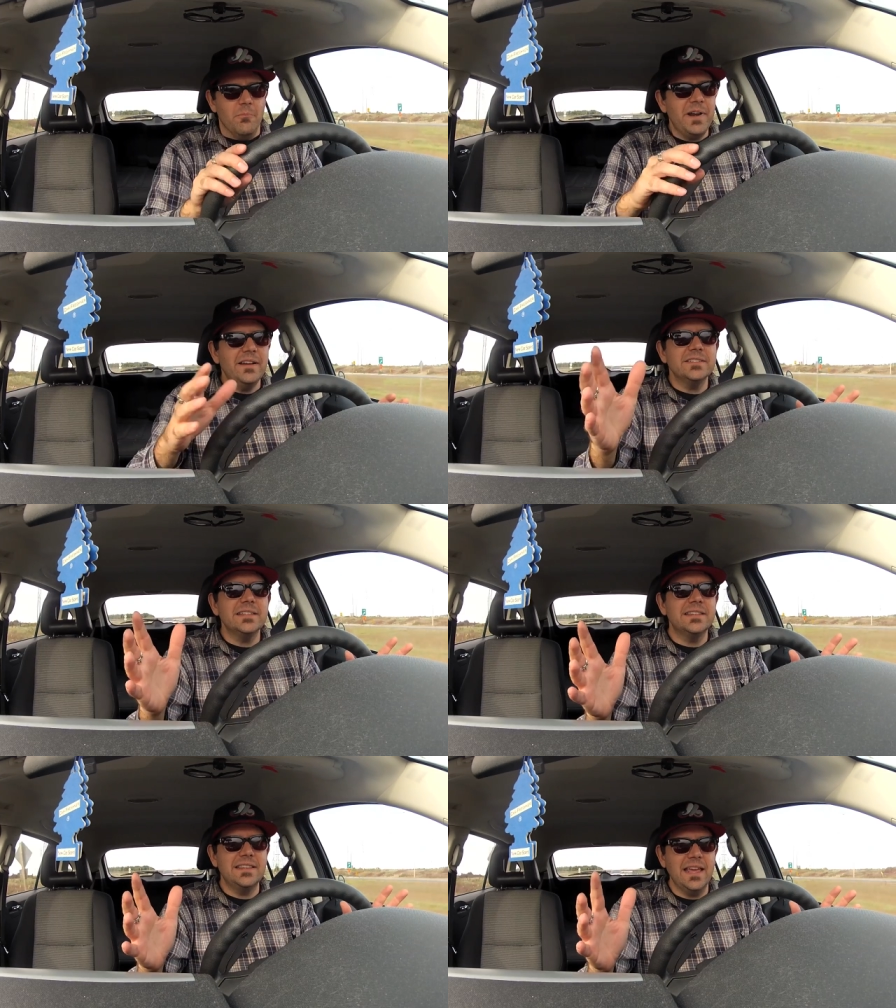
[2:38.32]
But here's
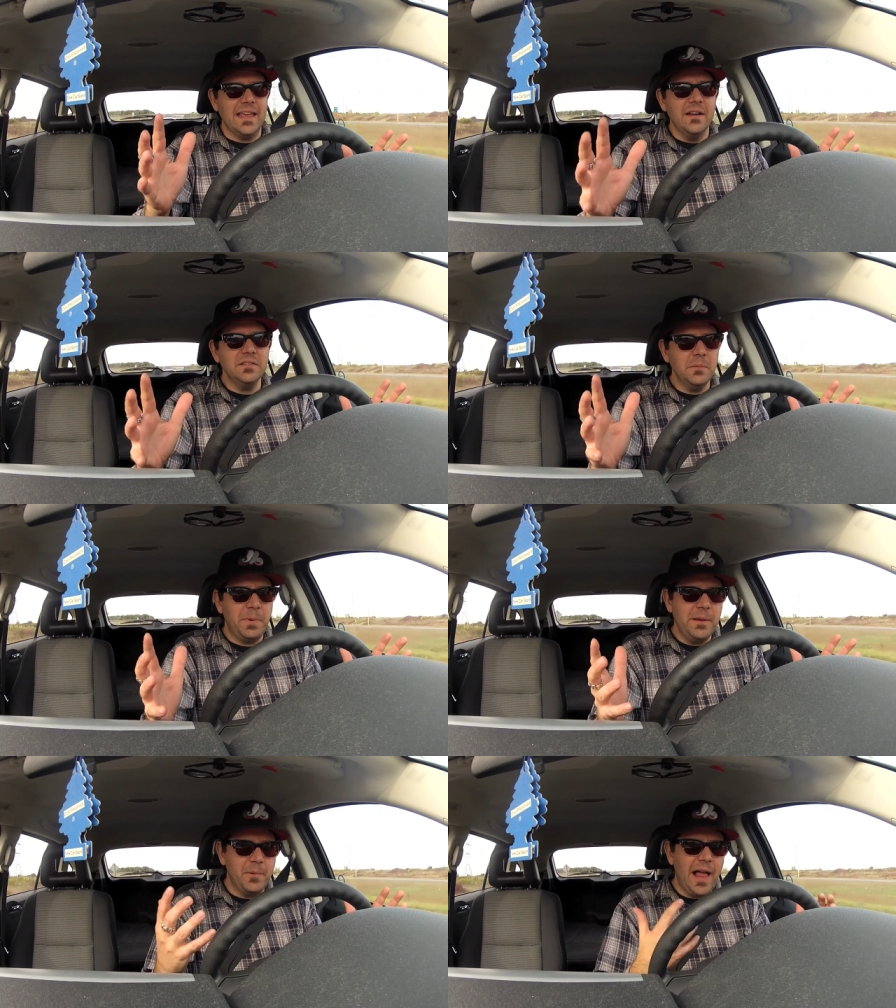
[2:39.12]
the thing here's the
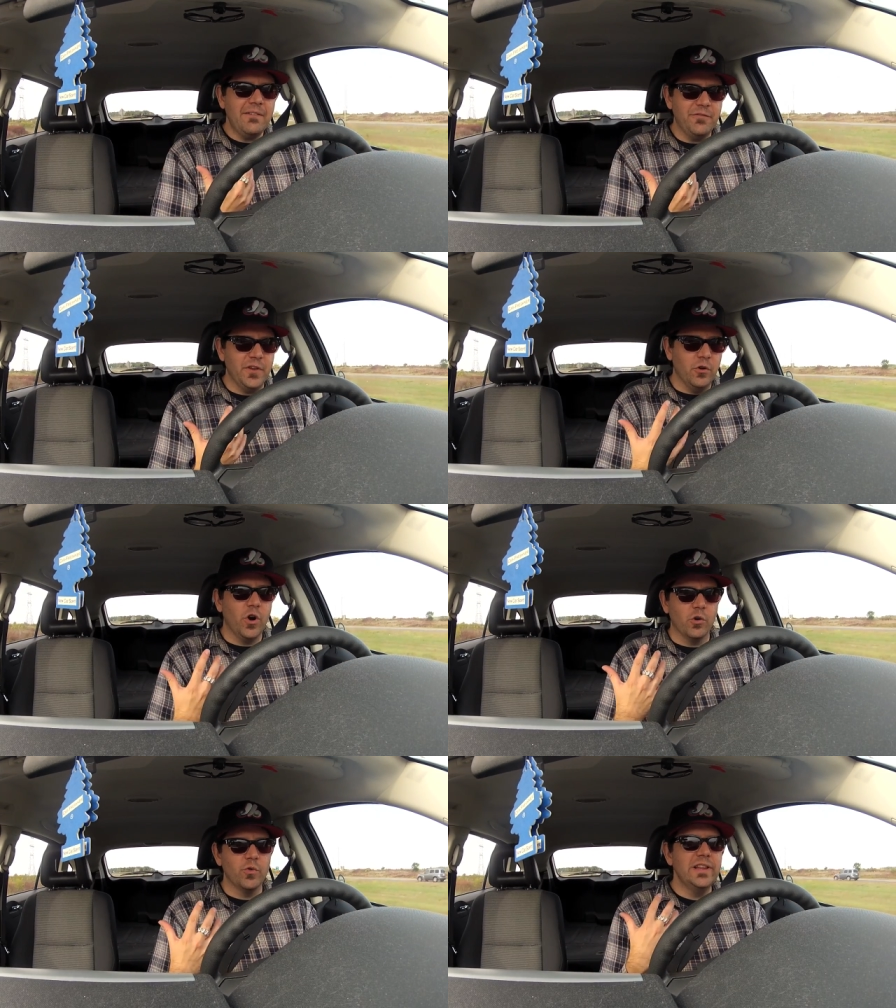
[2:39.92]
people I feel who
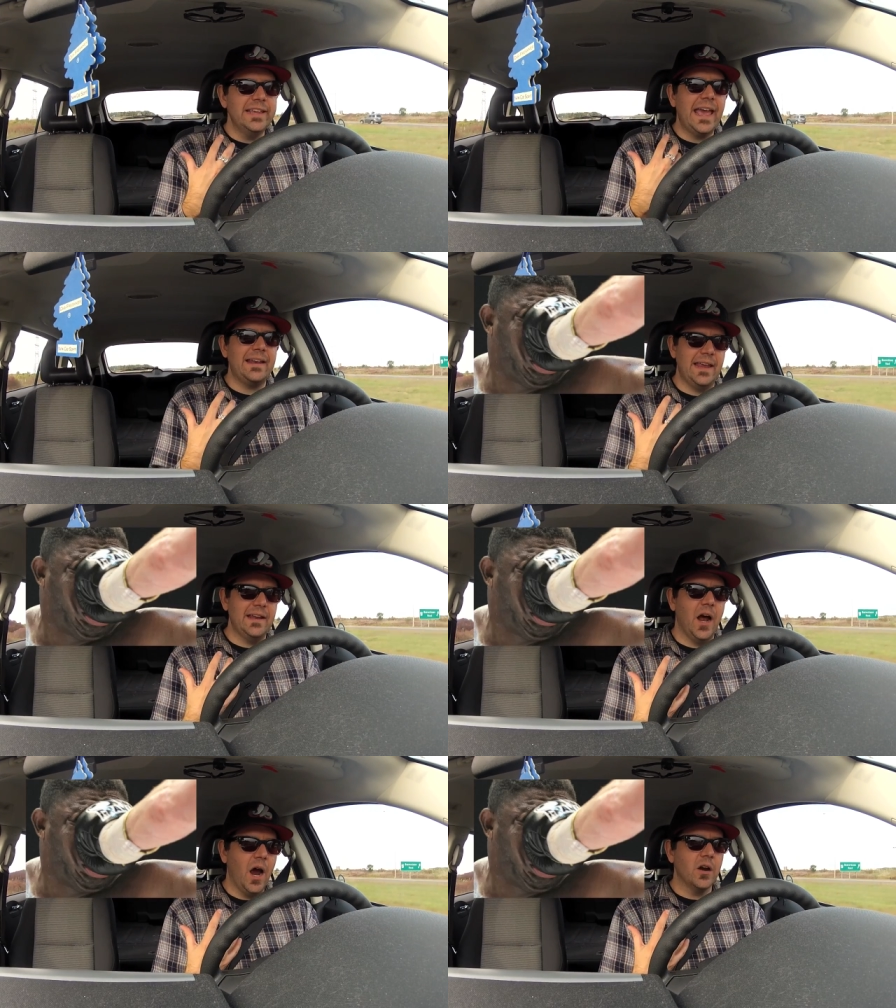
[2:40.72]
are really getting hit
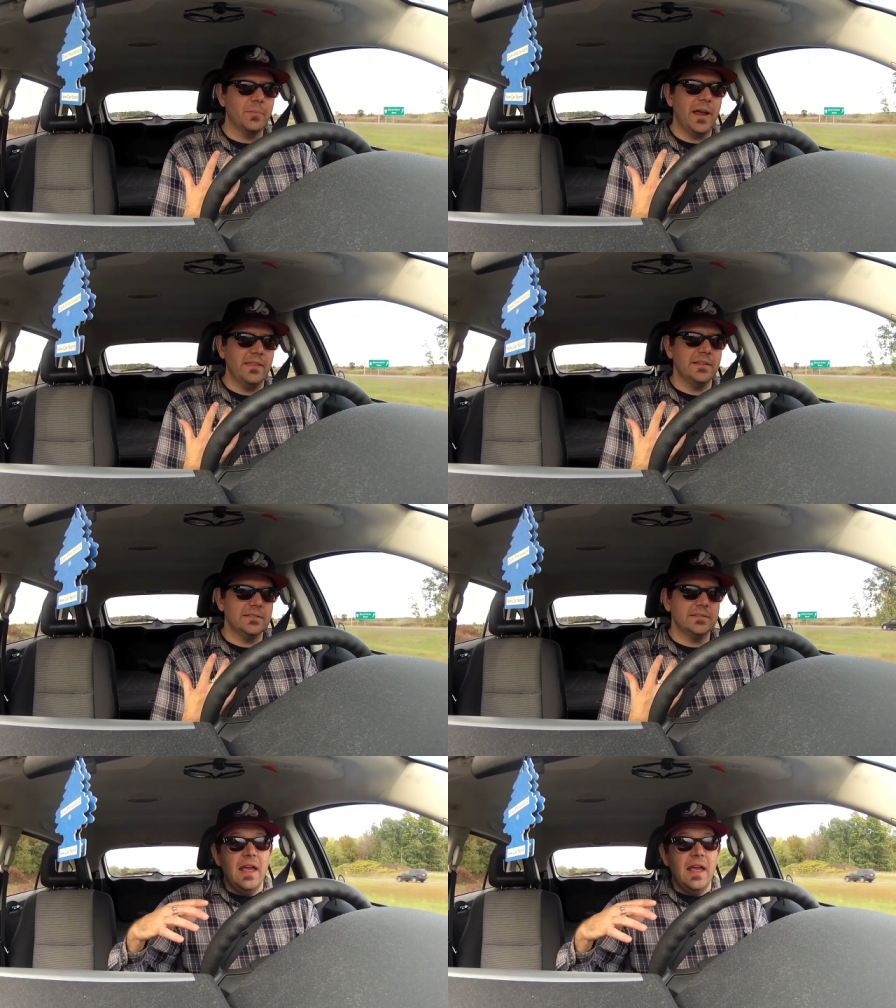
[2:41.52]
hard by this.